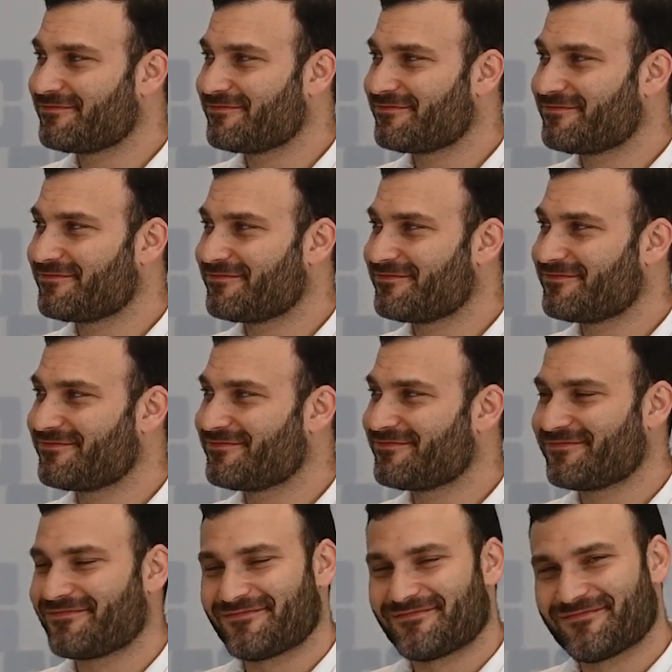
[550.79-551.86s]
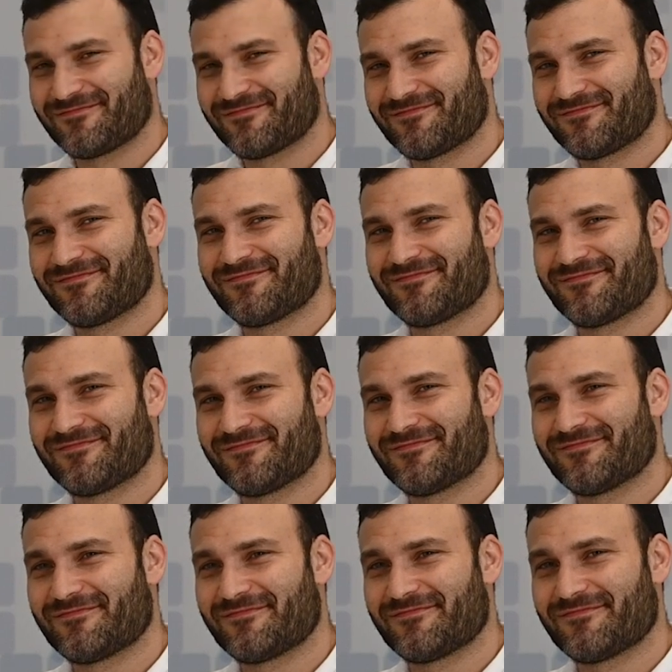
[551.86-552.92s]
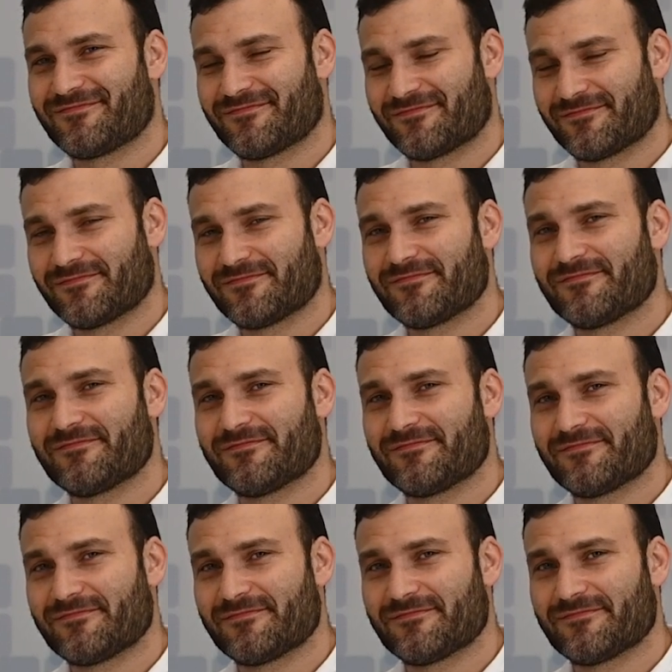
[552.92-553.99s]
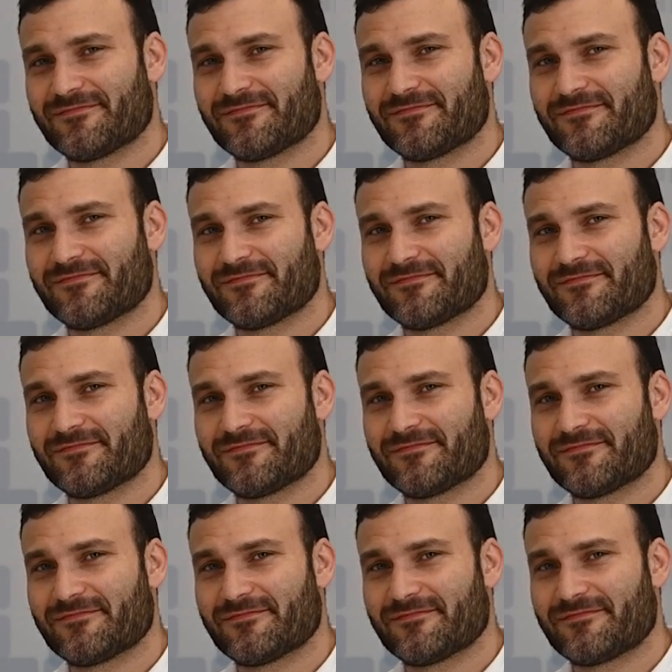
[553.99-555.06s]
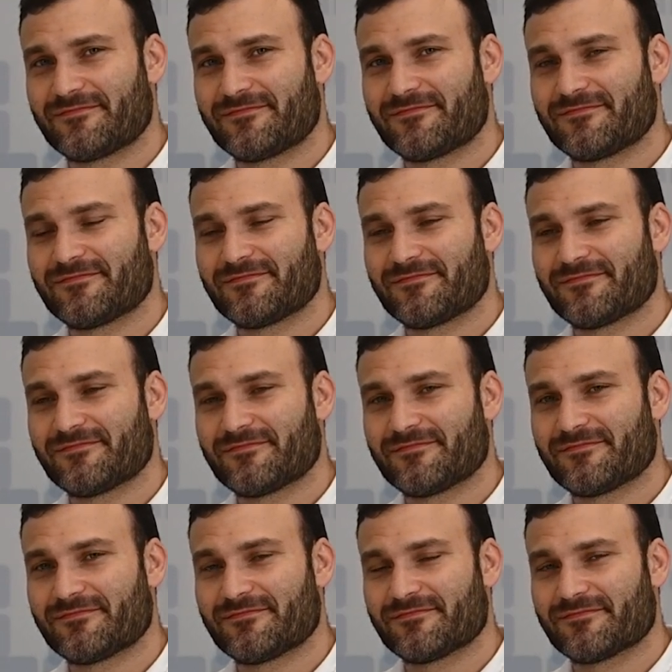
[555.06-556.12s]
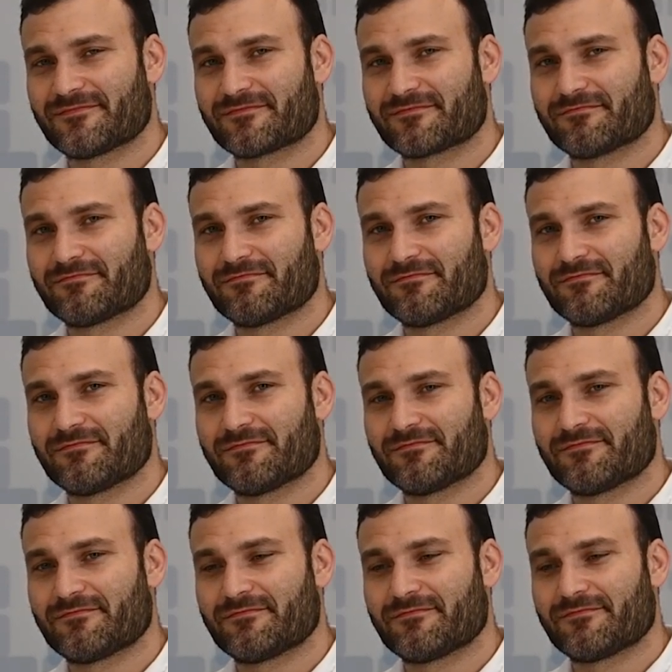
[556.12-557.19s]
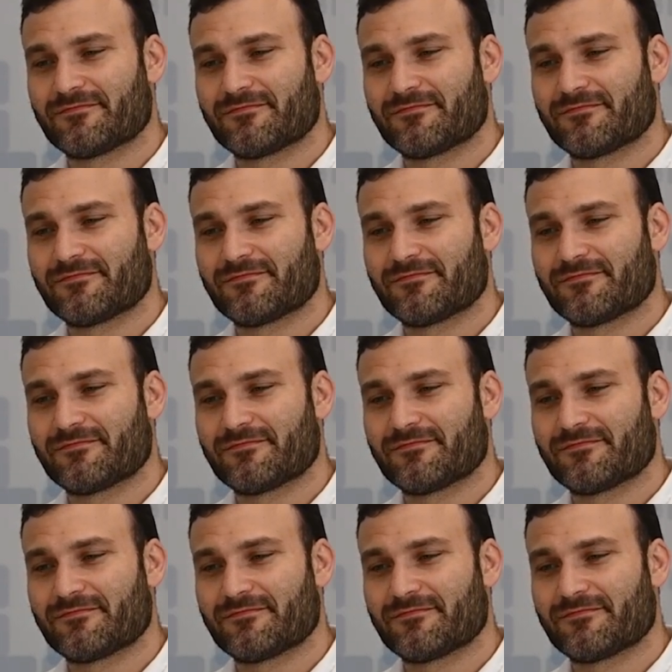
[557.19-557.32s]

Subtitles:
(not speaking)